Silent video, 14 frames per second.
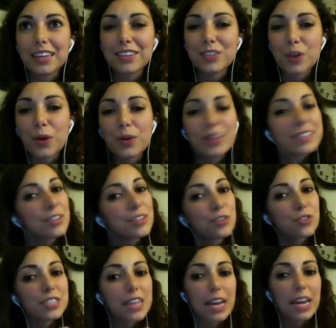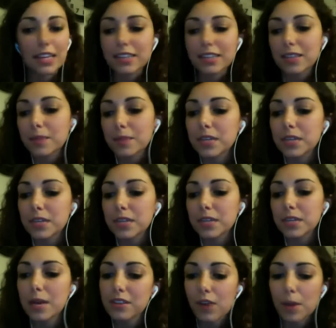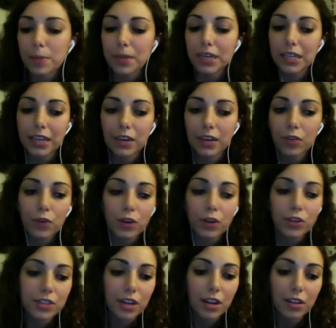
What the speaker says: So it's interesting. Like sometimes if I play Helena first,